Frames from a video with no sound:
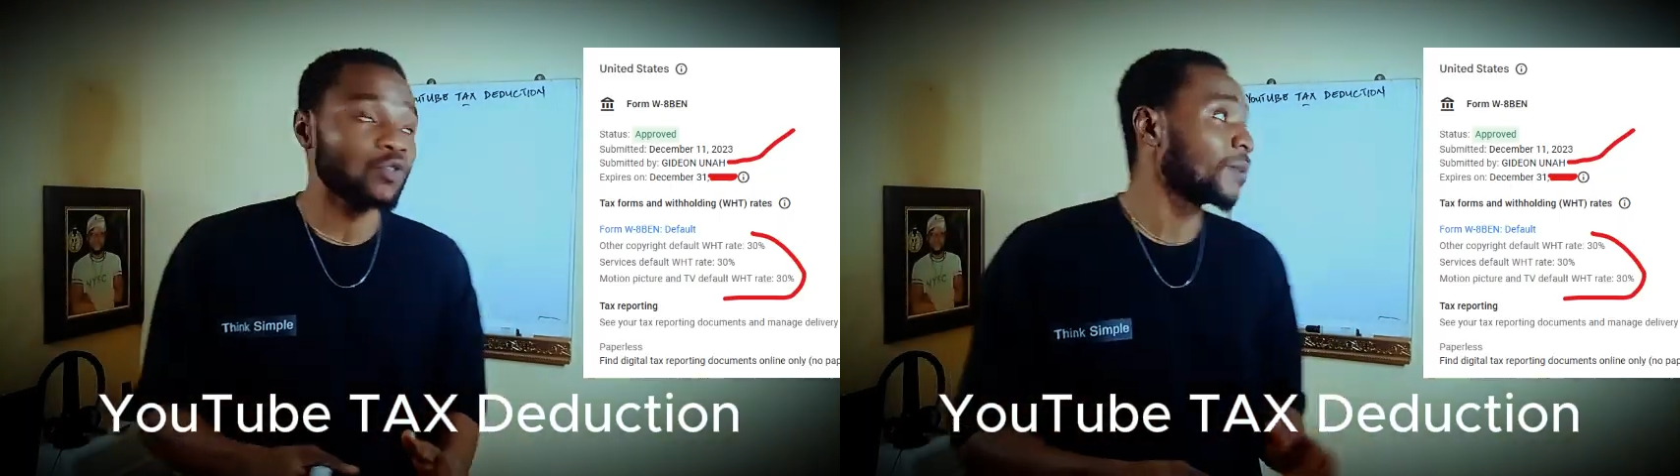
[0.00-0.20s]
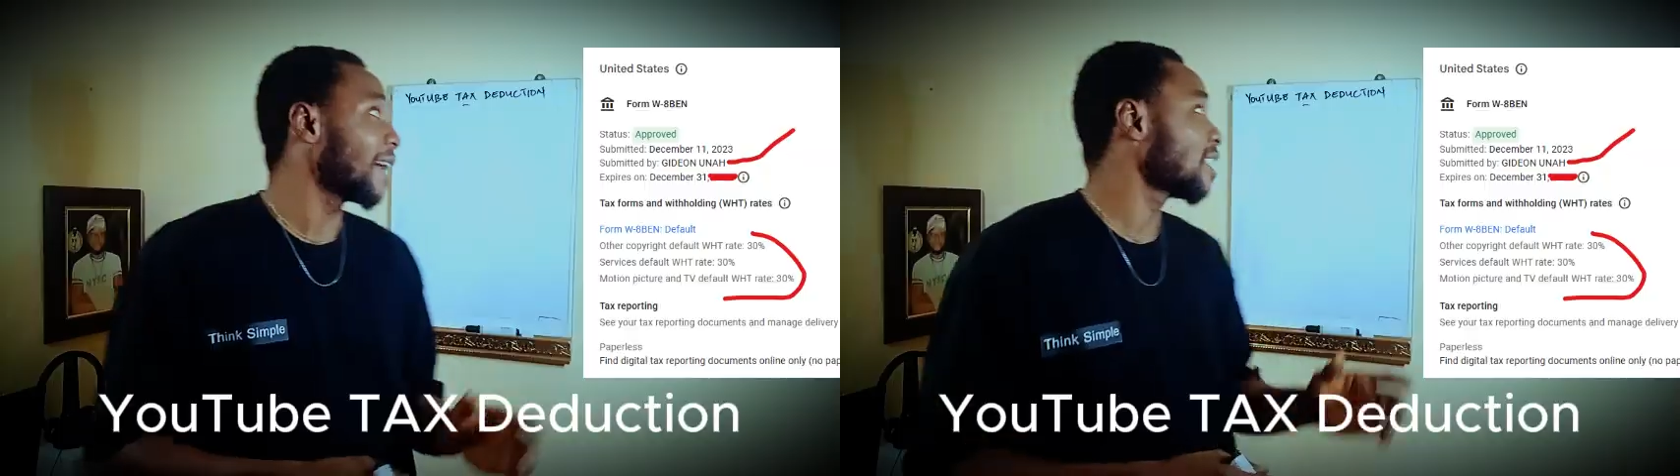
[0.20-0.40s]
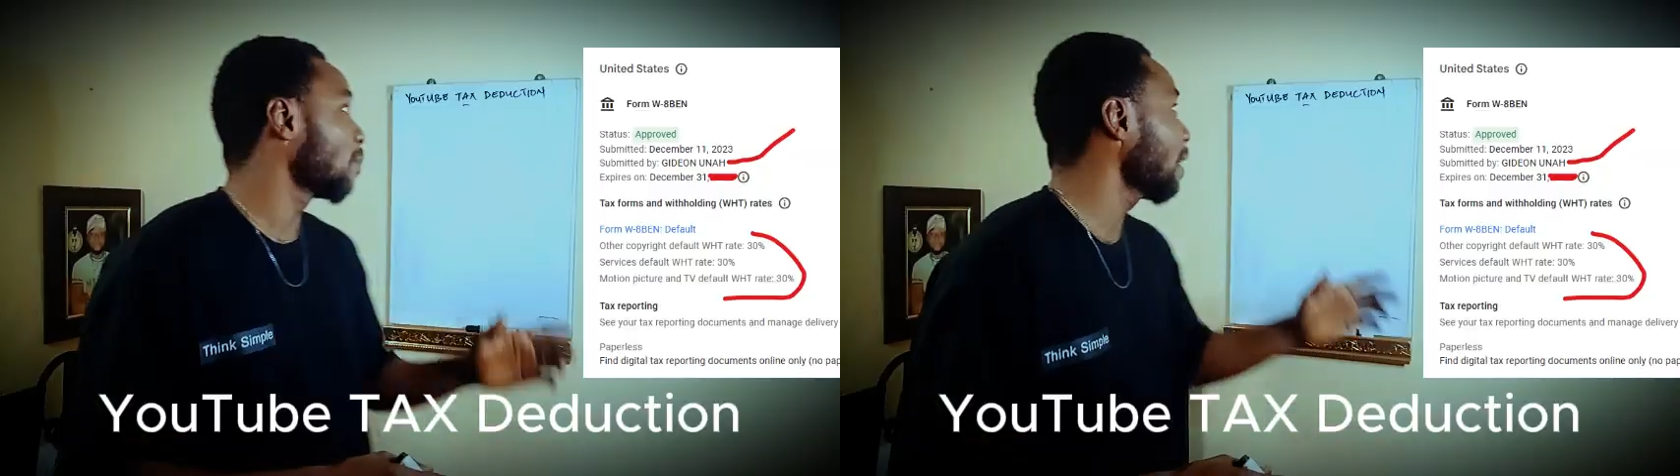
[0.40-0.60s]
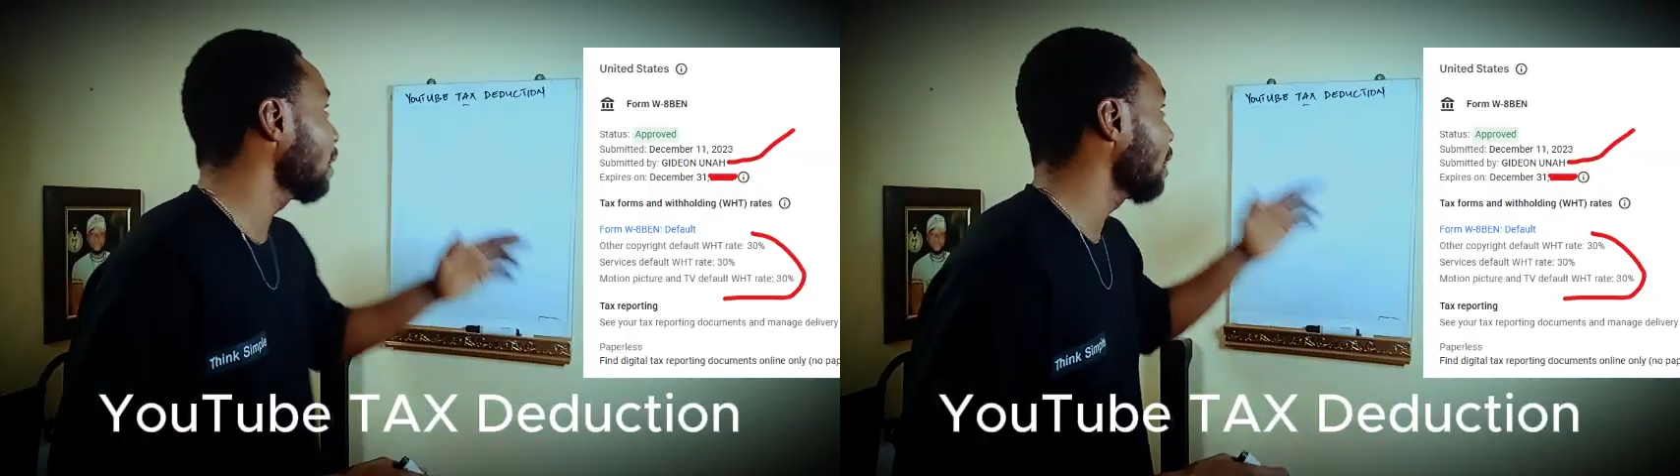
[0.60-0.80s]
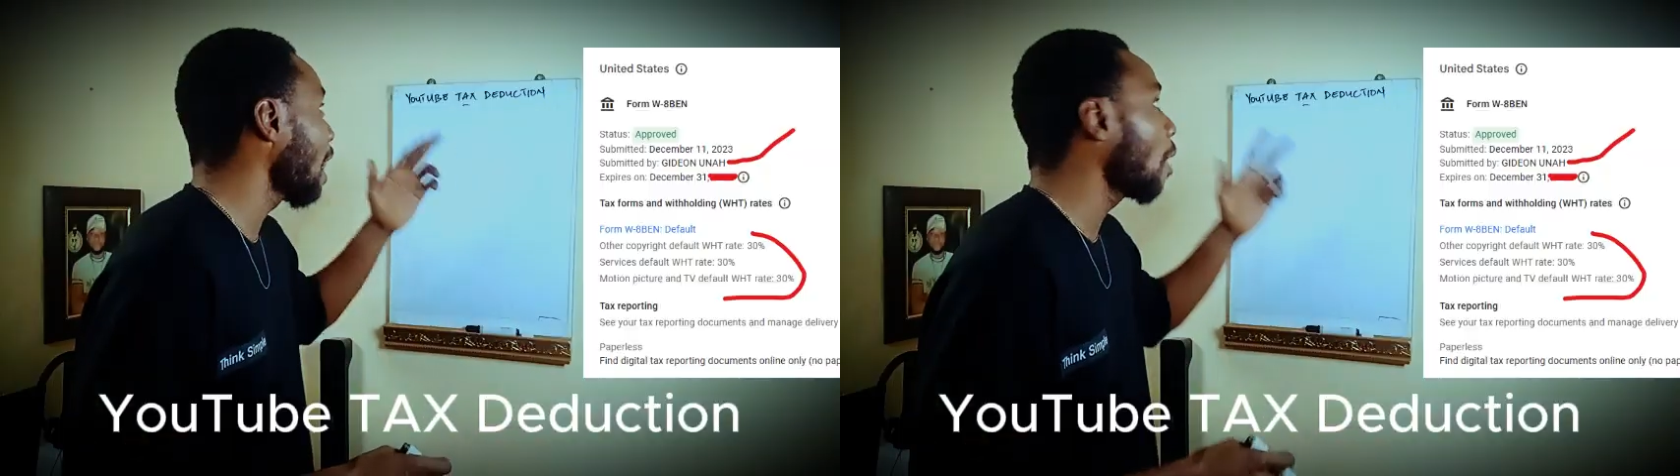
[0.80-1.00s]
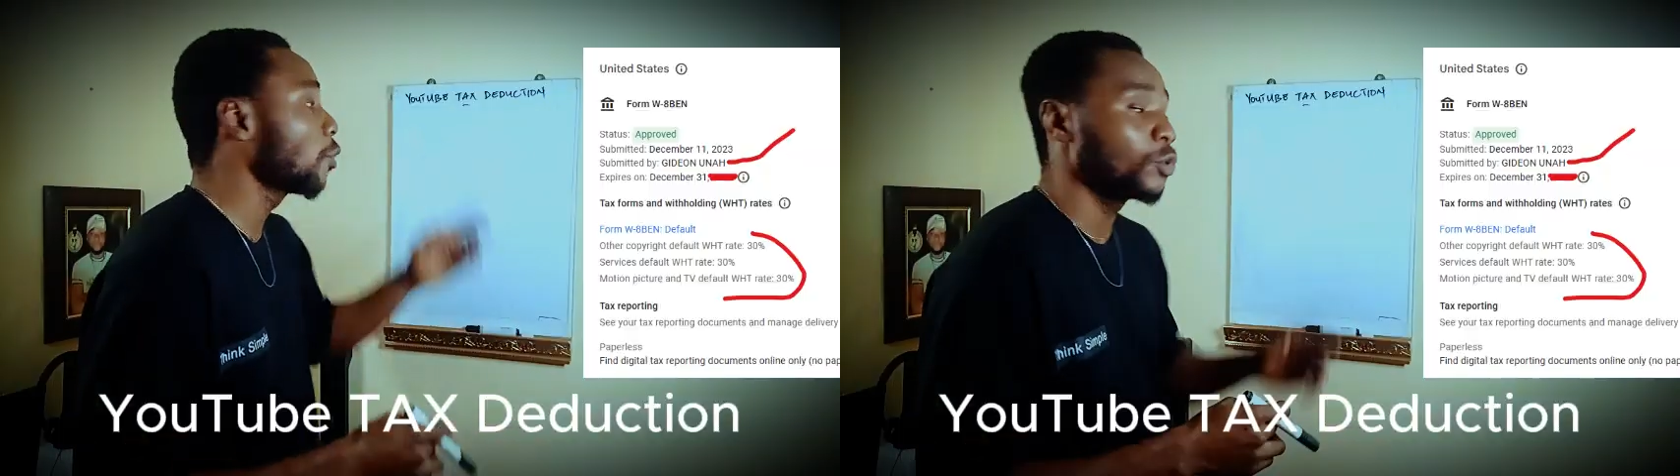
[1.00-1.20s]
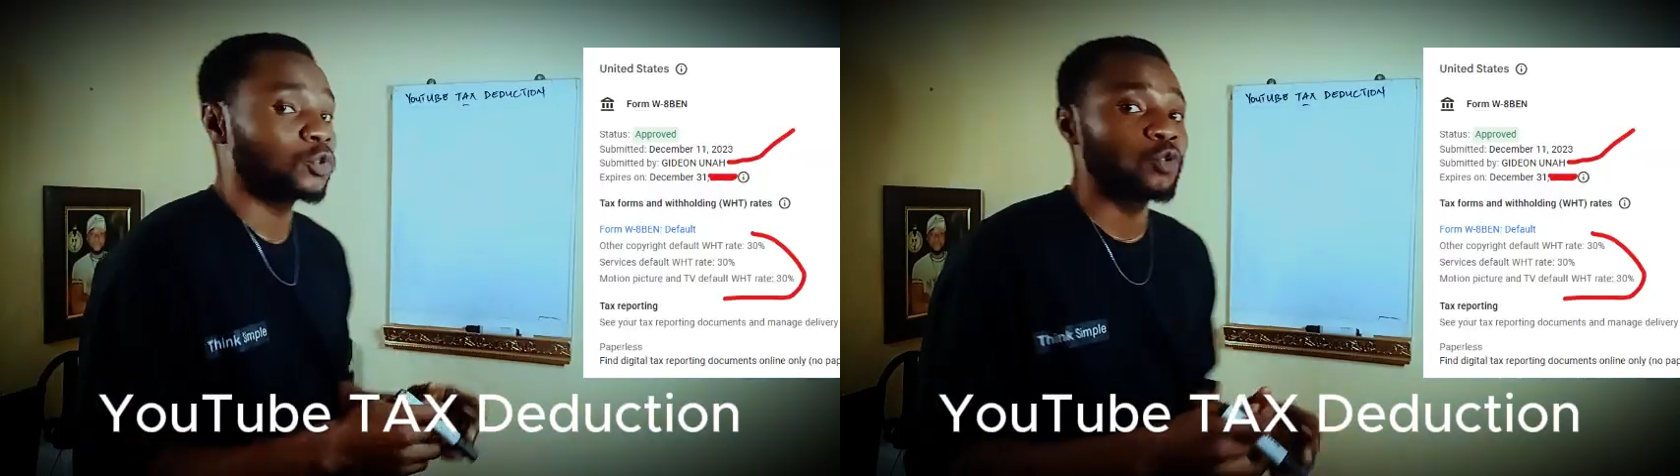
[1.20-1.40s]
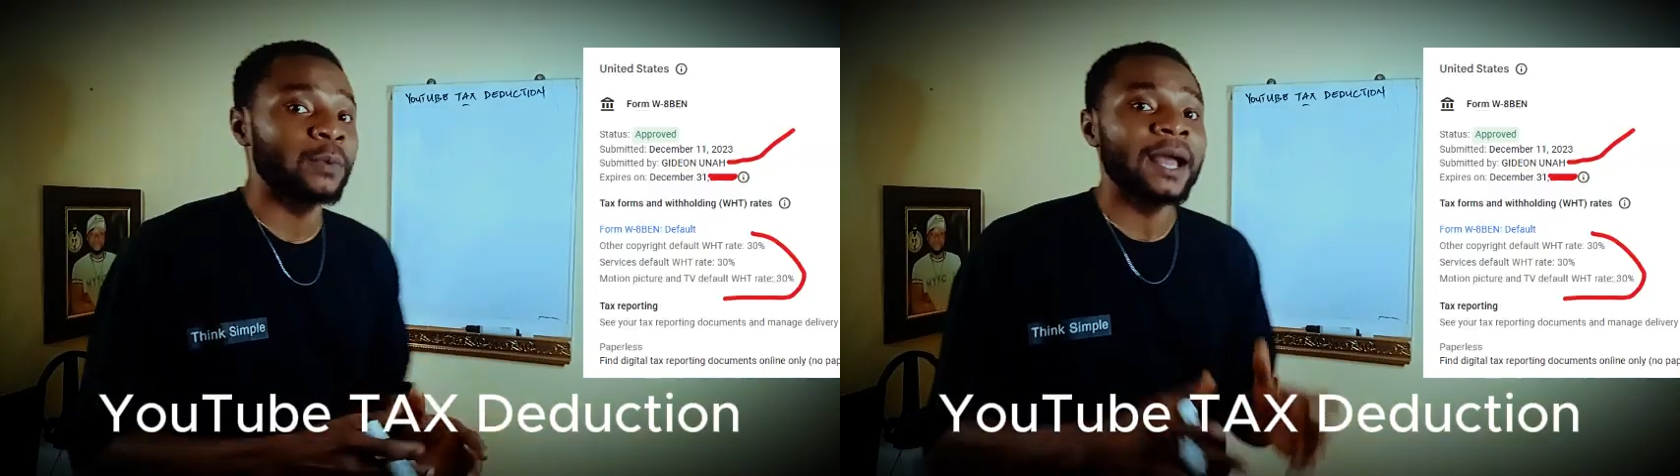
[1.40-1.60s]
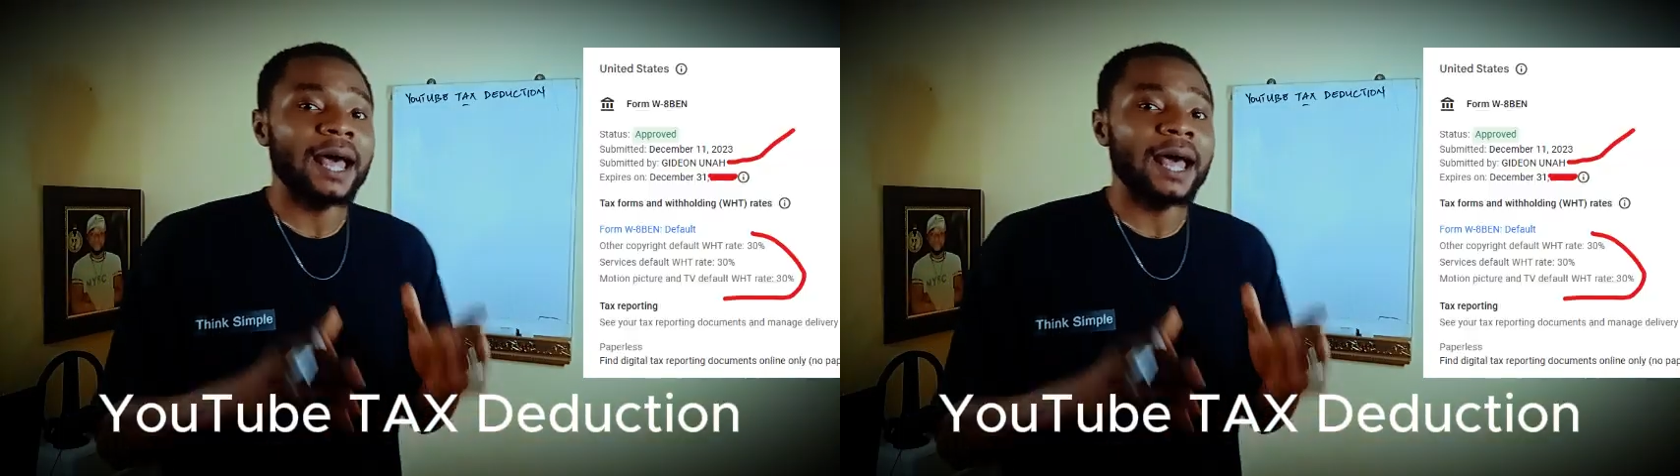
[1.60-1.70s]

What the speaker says: we'll be explaining how YouTube